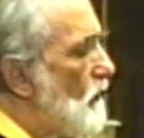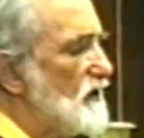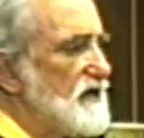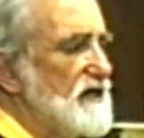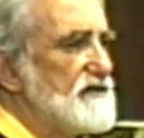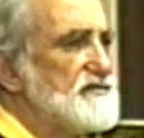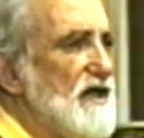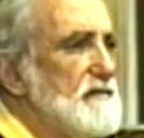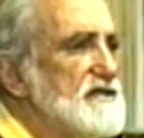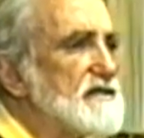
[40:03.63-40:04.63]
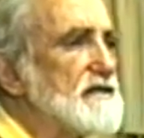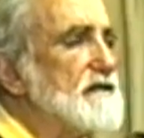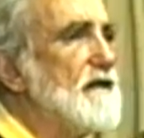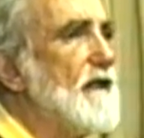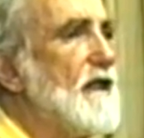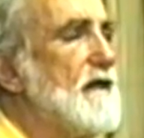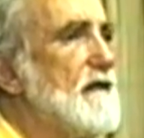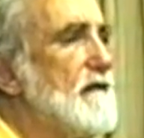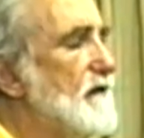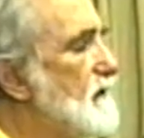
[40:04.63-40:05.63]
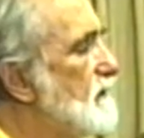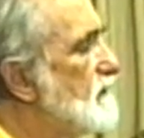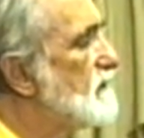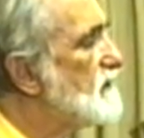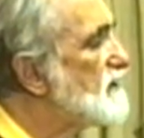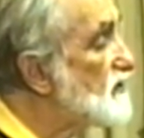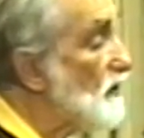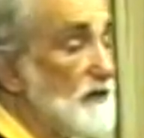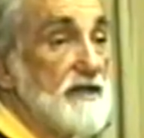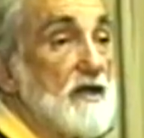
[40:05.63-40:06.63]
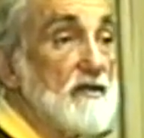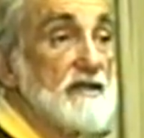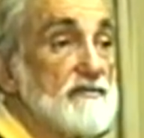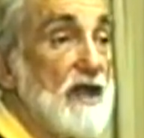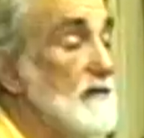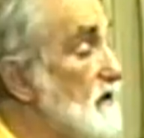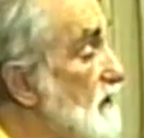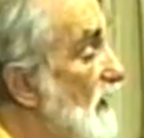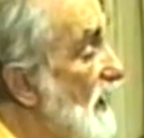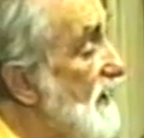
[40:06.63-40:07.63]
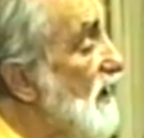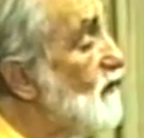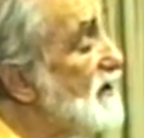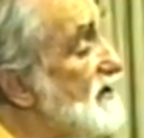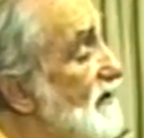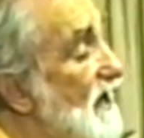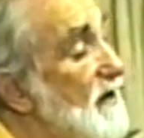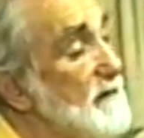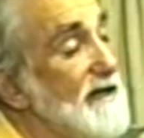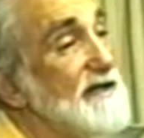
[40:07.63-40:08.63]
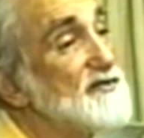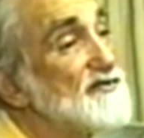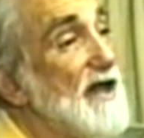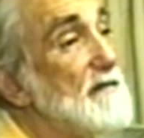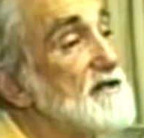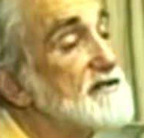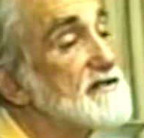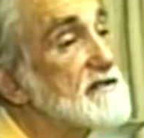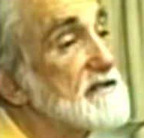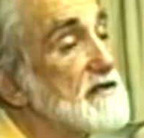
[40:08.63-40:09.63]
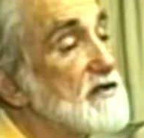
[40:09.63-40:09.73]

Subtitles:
What kind of a drama is it? Is there a recurring drama? Hey, I wonder how many dramas